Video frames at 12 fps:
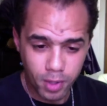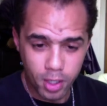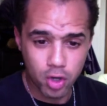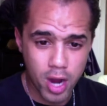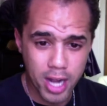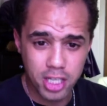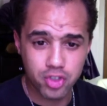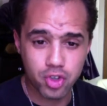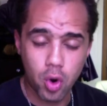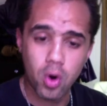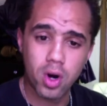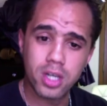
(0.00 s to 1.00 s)
credit
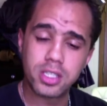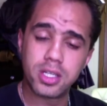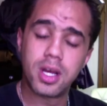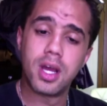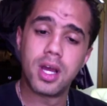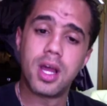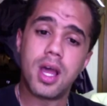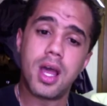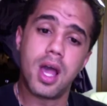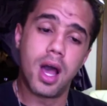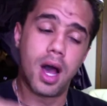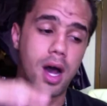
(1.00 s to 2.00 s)
scores.
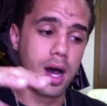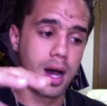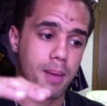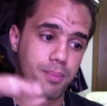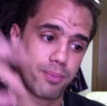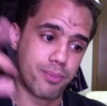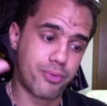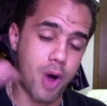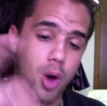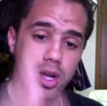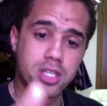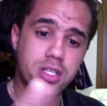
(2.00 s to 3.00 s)

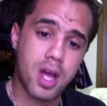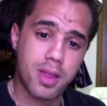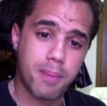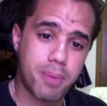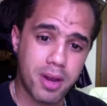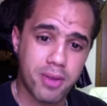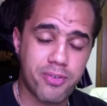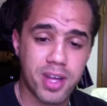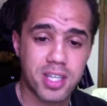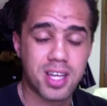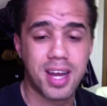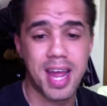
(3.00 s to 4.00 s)
Focus on the
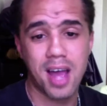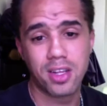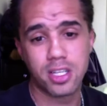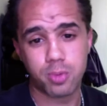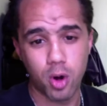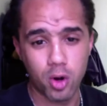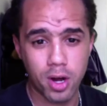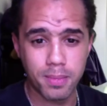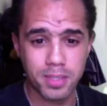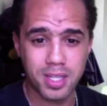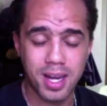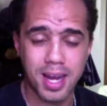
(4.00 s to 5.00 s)
benefits, on how this program
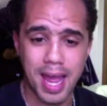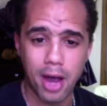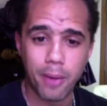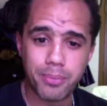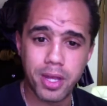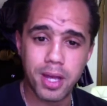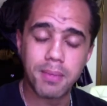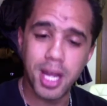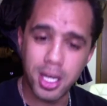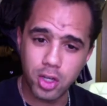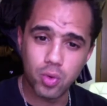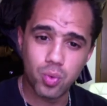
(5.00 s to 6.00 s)
is going to help them,
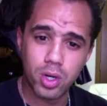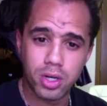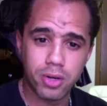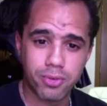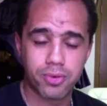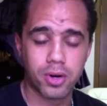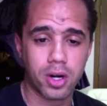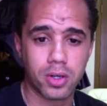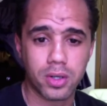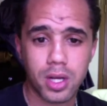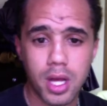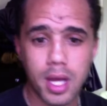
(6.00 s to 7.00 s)
and you will convert.
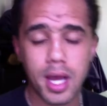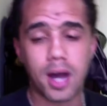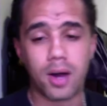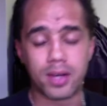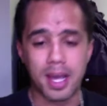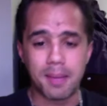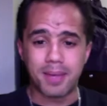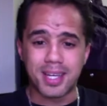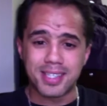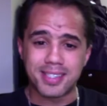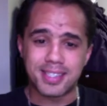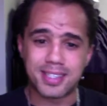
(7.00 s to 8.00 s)
Okay,
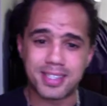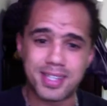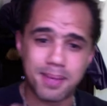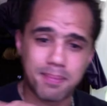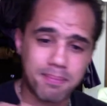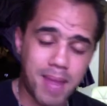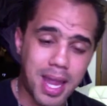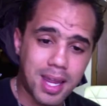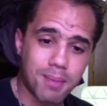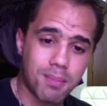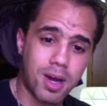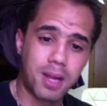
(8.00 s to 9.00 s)
because the
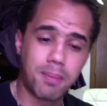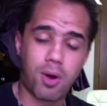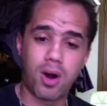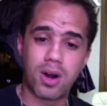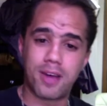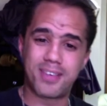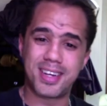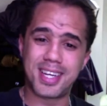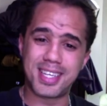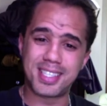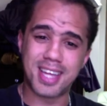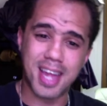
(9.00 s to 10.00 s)
making money part of it
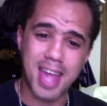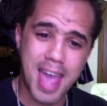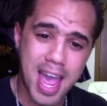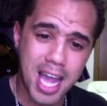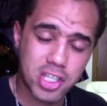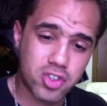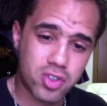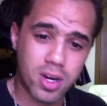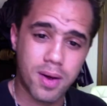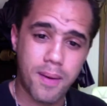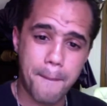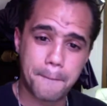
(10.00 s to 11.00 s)
is an
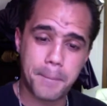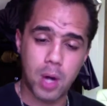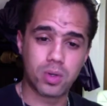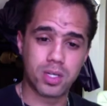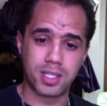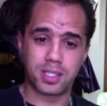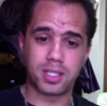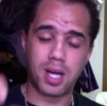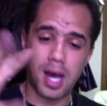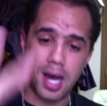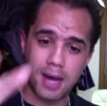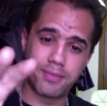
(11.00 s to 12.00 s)
extra bonus
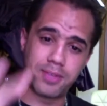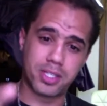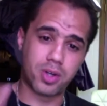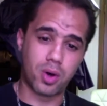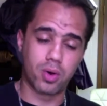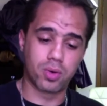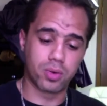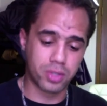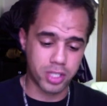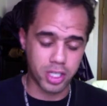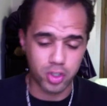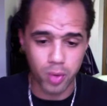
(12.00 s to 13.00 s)
of this whole
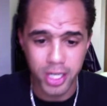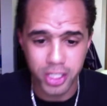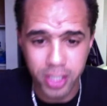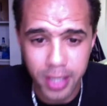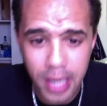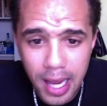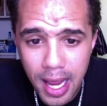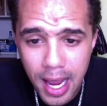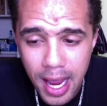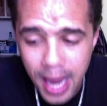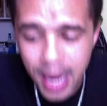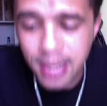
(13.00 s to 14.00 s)
situation.
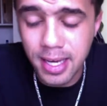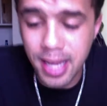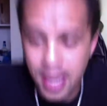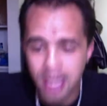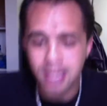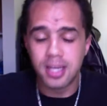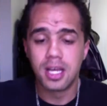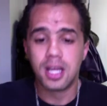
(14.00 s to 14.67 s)
And then,